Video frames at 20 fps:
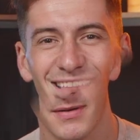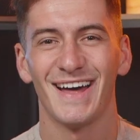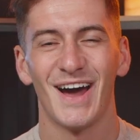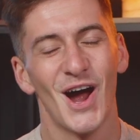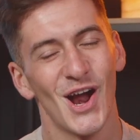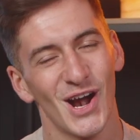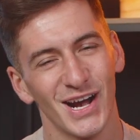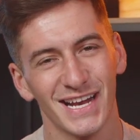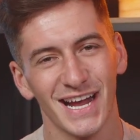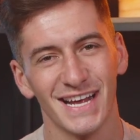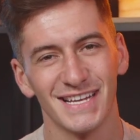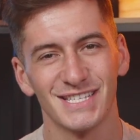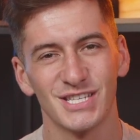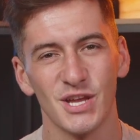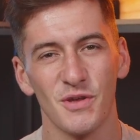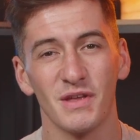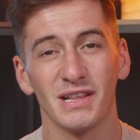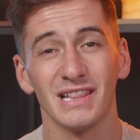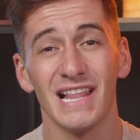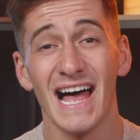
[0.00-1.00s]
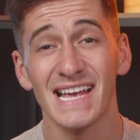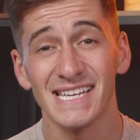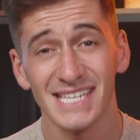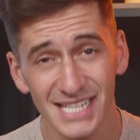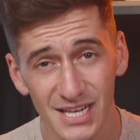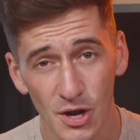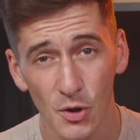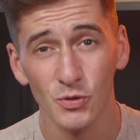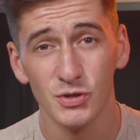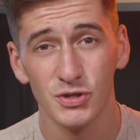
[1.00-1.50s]
All right, guys, so the
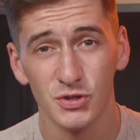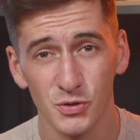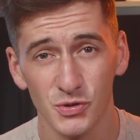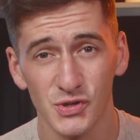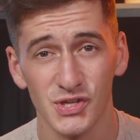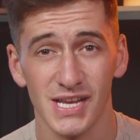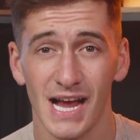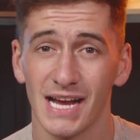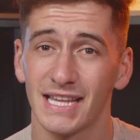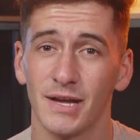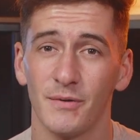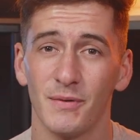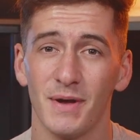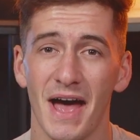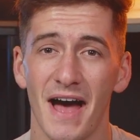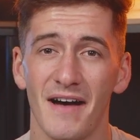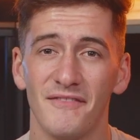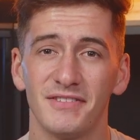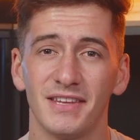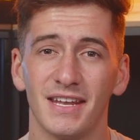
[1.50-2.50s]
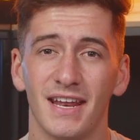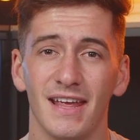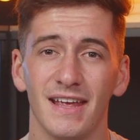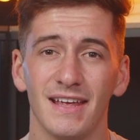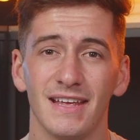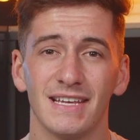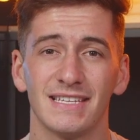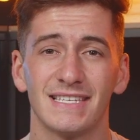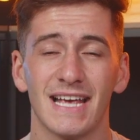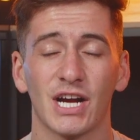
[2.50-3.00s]
last old school snack that we have today
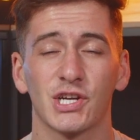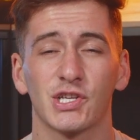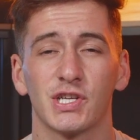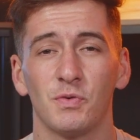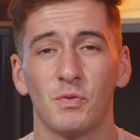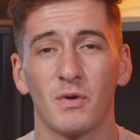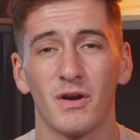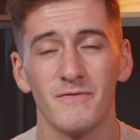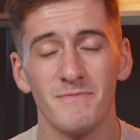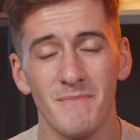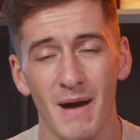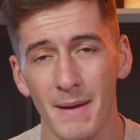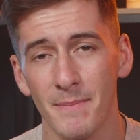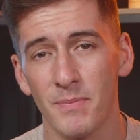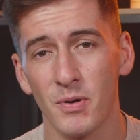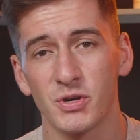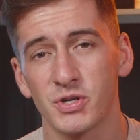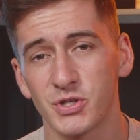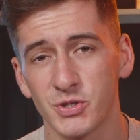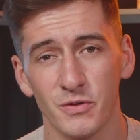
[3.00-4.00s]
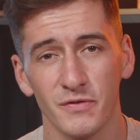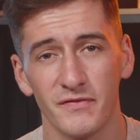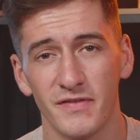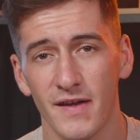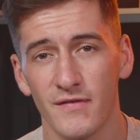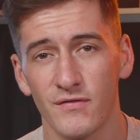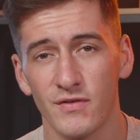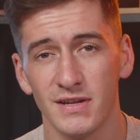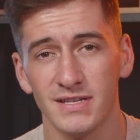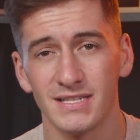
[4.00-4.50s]
is actually one of my personal
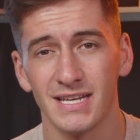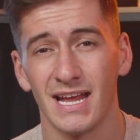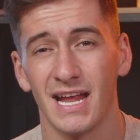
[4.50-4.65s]
favorites,